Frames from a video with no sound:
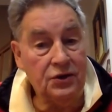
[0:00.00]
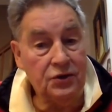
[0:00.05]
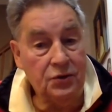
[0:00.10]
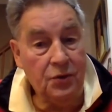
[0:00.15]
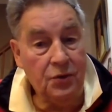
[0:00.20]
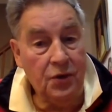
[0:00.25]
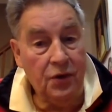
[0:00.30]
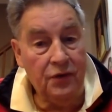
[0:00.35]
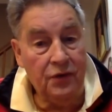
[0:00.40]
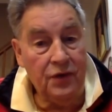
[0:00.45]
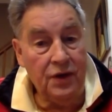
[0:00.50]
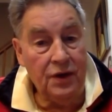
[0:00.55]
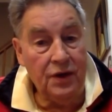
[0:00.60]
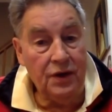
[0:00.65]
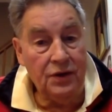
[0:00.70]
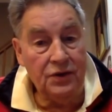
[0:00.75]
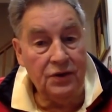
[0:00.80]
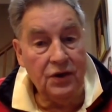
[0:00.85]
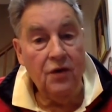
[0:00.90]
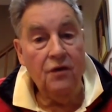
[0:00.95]
to 12
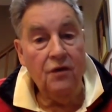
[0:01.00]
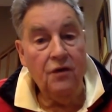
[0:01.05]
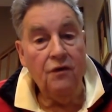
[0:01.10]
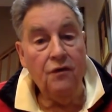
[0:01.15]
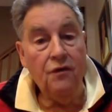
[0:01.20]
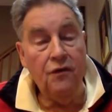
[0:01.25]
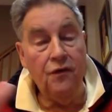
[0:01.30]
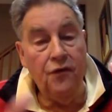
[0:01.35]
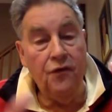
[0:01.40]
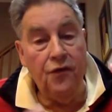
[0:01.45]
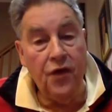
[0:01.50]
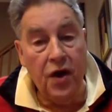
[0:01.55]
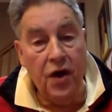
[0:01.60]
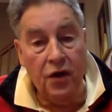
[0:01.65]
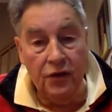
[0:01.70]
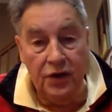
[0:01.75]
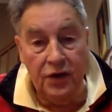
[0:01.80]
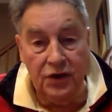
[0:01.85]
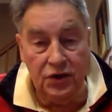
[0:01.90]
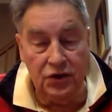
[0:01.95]
years.
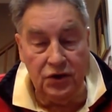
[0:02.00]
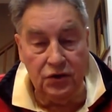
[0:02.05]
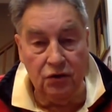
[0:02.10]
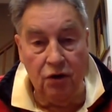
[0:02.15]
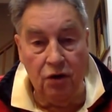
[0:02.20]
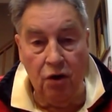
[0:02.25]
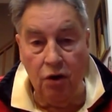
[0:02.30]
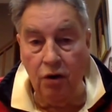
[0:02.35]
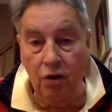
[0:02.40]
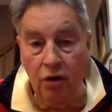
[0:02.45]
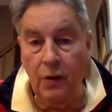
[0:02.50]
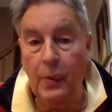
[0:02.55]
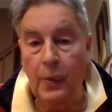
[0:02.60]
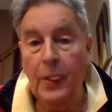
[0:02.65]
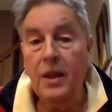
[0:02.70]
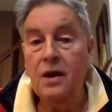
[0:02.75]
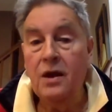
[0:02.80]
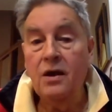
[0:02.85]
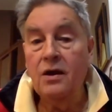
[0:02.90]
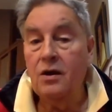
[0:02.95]
Very strong
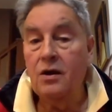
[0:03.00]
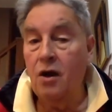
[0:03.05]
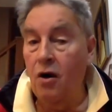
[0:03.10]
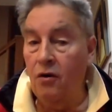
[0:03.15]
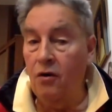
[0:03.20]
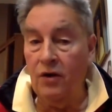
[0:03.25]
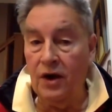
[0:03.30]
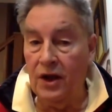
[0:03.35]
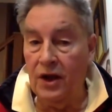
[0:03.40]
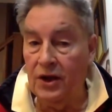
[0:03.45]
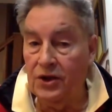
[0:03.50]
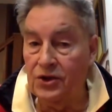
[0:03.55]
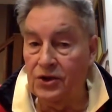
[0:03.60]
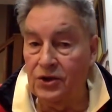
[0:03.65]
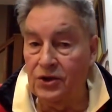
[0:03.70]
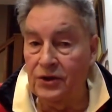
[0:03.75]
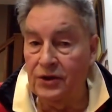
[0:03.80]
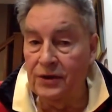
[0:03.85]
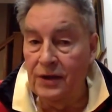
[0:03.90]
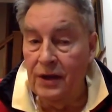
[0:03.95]

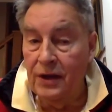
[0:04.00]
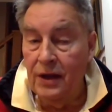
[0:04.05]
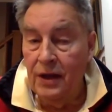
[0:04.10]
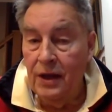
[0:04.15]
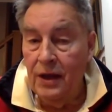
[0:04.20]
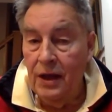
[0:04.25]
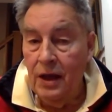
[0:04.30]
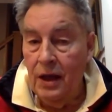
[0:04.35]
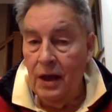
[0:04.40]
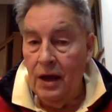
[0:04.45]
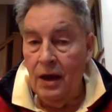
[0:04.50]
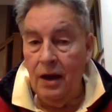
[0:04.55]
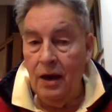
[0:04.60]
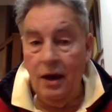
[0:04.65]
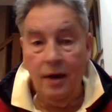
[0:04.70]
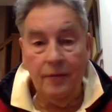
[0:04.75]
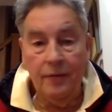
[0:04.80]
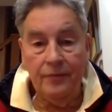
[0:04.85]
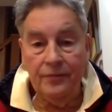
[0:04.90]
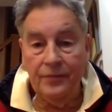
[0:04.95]
correlation.
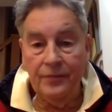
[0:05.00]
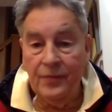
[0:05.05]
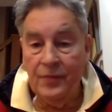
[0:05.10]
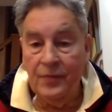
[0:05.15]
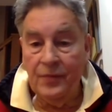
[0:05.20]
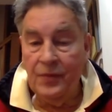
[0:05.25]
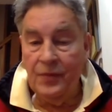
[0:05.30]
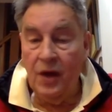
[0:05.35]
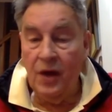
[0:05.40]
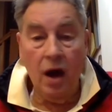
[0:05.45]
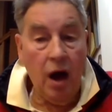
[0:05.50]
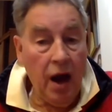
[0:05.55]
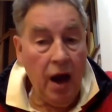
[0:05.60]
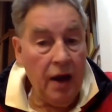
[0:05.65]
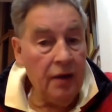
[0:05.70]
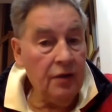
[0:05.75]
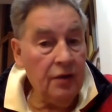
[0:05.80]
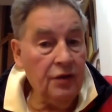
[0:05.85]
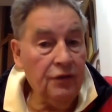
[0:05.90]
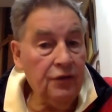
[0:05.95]
The
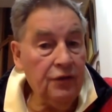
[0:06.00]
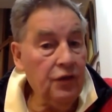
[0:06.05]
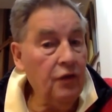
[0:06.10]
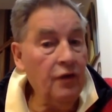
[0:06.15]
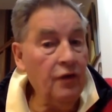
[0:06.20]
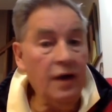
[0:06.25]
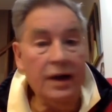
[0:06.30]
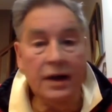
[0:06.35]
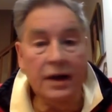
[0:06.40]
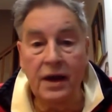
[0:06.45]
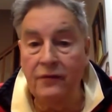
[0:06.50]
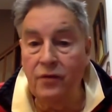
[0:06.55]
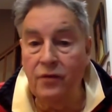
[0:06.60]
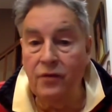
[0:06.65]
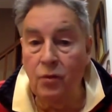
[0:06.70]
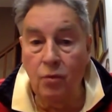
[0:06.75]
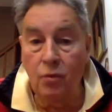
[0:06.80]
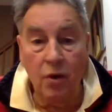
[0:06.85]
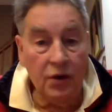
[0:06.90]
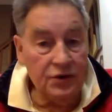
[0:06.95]
higher the fluoride
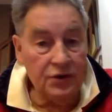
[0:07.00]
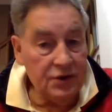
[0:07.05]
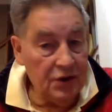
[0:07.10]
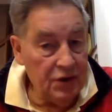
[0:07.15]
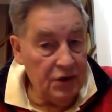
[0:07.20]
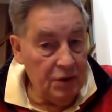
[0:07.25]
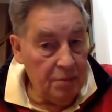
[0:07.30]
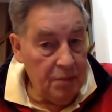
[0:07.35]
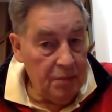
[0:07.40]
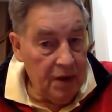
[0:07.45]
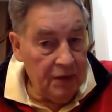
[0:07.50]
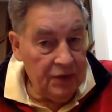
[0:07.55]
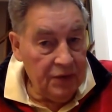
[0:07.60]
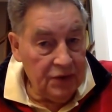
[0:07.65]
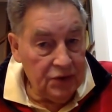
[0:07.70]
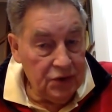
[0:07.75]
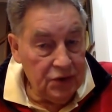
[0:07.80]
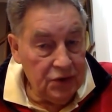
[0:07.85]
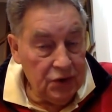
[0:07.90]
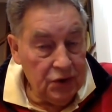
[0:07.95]
level was in the
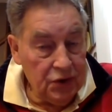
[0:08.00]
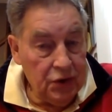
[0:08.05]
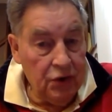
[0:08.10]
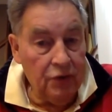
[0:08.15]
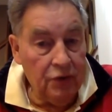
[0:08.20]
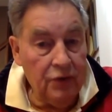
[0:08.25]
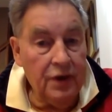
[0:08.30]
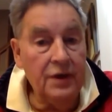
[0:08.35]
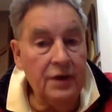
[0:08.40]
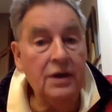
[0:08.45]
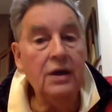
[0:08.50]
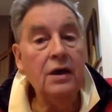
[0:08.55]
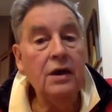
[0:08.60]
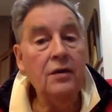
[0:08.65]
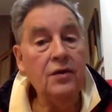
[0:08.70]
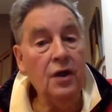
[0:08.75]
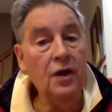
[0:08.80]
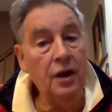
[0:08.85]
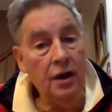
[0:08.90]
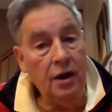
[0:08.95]
mother's urine, the
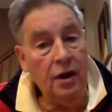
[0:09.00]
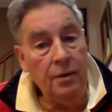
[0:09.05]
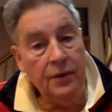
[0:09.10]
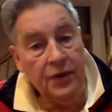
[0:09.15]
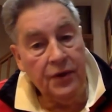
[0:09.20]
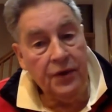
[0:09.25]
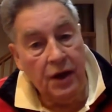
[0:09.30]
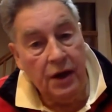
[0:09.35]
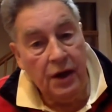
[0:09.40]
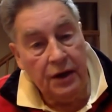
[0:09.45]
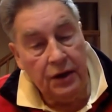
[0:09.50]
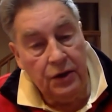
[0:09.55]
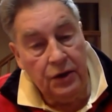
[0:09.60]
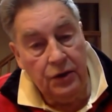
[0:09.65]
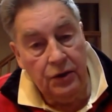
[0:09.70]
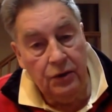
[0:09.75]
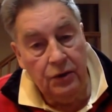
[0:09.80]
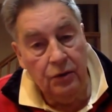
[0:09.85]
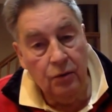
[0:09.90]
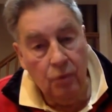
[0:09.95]
lower the
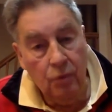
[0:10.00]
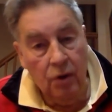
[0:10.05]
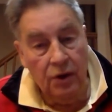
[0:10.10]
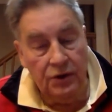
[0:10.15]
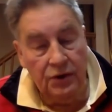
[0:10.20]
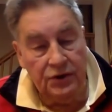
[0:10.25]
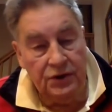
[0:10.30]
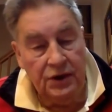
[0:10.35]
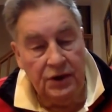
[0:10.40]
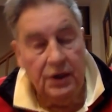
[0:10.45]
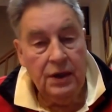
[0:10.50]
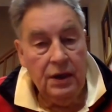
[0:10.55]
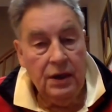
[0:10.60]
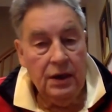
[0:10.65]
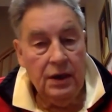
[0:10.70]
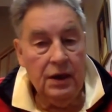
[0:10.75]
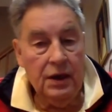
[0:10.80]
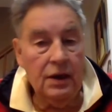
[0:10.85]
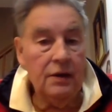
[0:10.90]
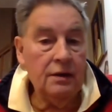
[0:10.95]
IQ was
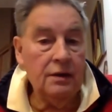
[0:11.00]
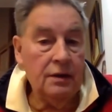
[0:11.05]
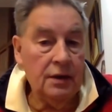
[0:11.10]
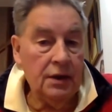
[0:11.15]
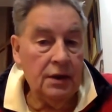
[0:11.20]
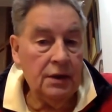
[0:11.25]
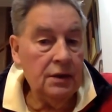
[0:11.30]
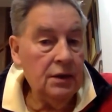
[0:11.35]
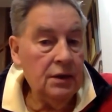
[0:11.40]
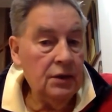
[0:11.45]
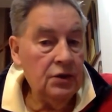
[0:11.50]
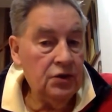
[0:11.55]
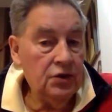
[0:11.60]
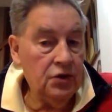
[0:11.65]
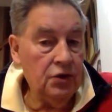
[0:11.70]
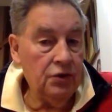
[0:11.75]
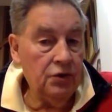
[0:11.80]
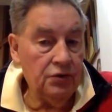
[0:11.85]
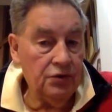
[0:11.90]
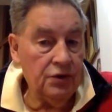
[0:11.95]
in the
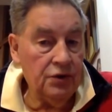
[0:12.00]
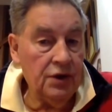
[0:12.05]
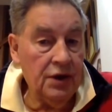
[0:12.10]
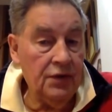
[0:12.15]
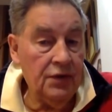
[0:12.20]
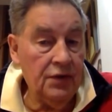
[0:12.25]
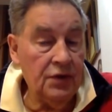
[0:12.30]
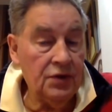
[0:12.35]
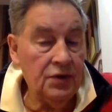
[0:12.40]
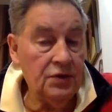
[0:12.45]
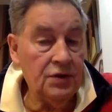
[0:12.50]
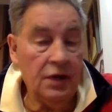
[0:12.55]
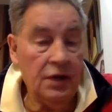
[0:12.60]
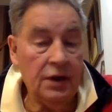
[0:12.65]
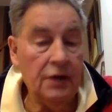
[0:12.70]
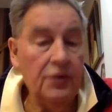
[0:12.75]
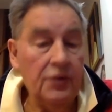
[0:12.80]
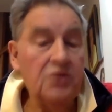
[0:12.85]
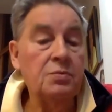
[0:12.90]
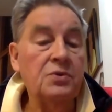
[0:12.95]
children in the
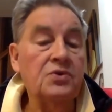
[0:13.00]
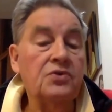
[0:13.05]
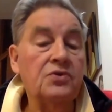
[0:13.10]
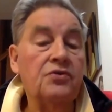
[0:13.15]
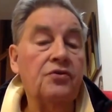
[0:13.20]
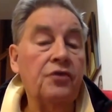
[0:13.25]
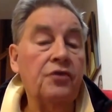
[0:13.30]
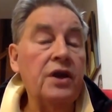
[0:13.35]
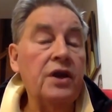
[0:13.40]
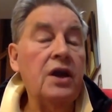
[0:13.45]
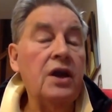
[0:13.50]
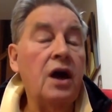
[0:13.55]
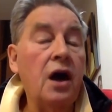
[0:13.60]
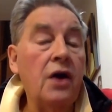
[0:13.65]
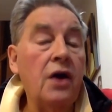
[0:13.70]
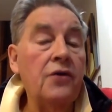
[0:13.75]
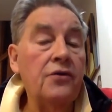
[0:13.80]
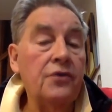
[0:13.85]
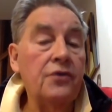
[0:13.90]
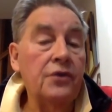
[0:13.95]
study. And this was
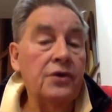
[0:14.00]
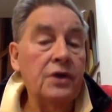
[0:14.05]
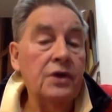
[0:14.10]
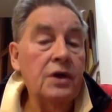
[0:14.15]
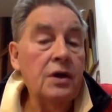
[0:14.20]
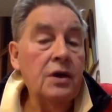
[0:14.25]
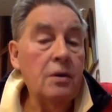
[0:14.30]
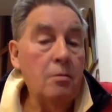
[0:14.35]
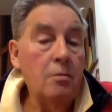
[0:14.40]
300